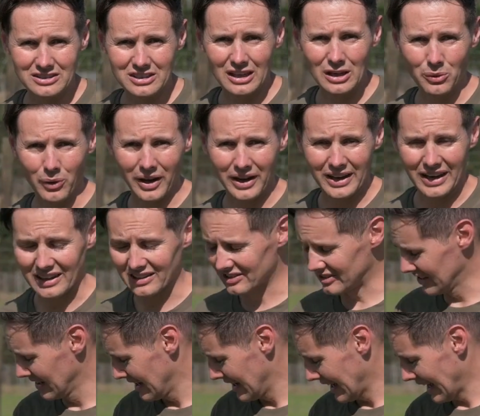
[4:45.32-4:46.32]

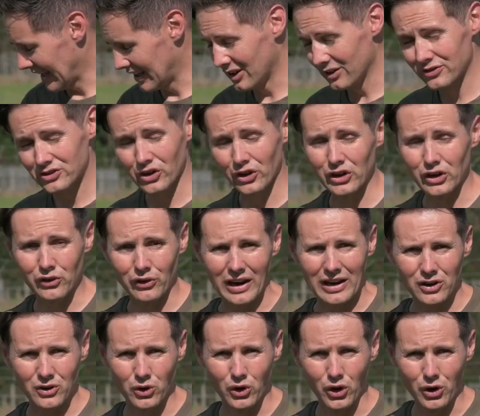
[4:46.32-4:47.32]
T1X and you've shot a
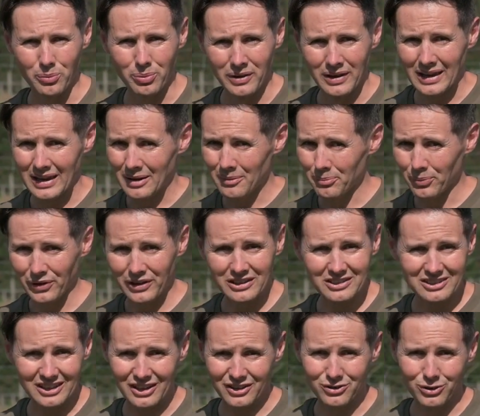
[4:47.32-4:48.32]
great group,
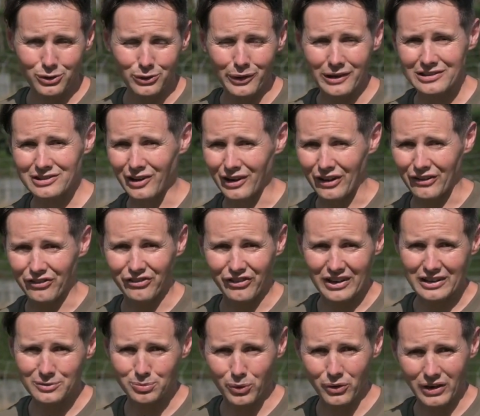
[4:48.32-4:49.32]
please send it through to us on our
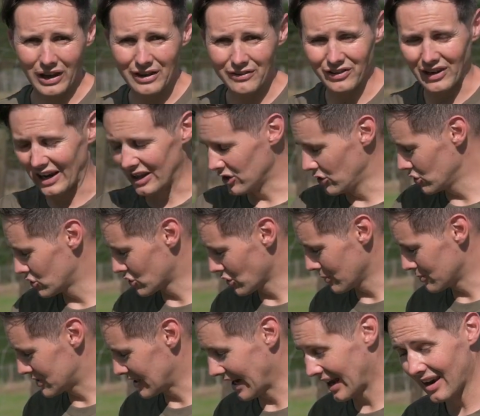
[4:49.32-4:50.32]
Facebook, even our
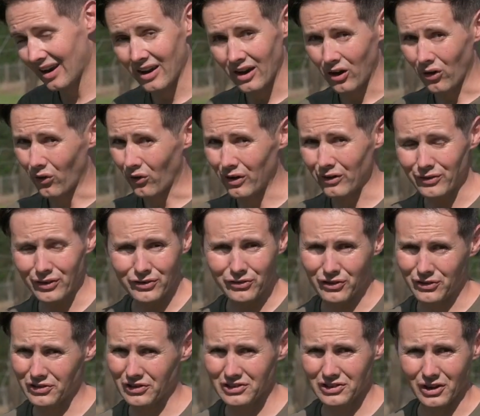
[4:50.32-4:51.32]
YouTube chat, or even if
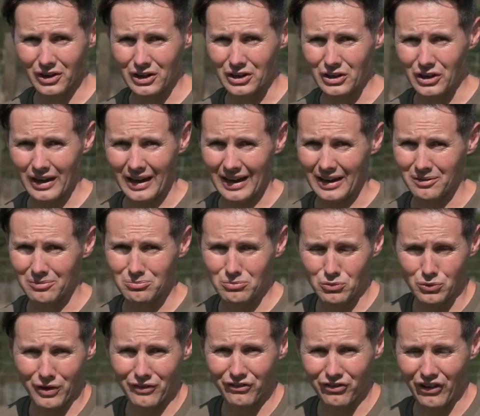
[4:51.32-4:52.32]
you've just got a, a
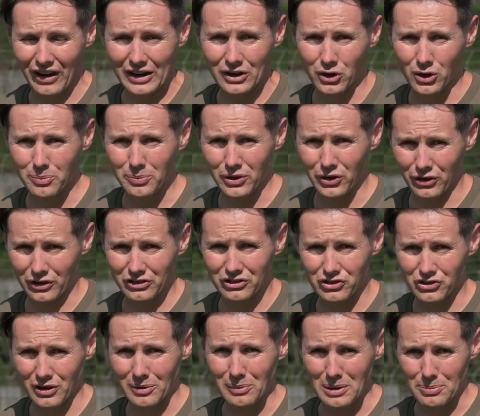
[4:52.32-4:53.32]
rimfire group that you're
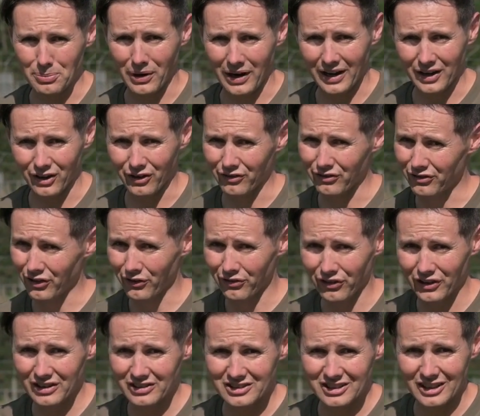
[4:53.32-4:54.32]
extremely proud of, feel
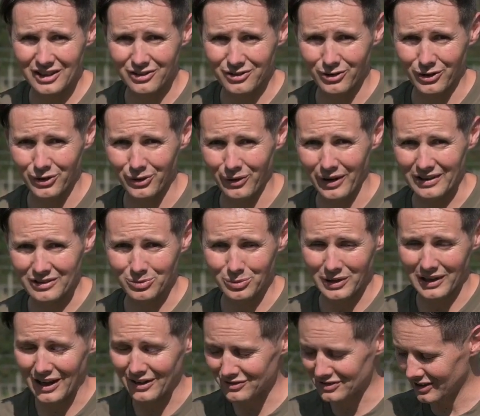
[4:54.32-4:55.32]
free to send it through to us.
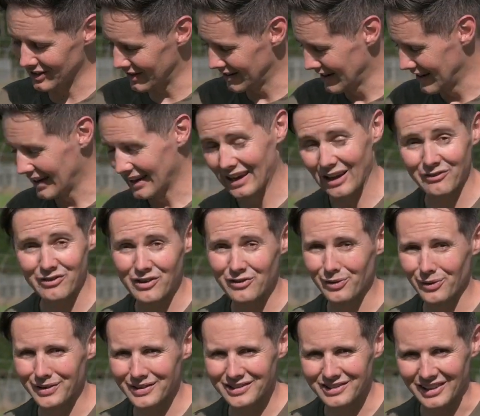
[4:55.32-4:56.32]
We'd love to love
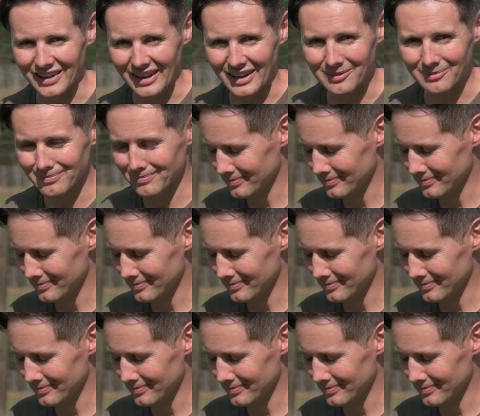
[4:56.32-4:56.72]
everyone to see it.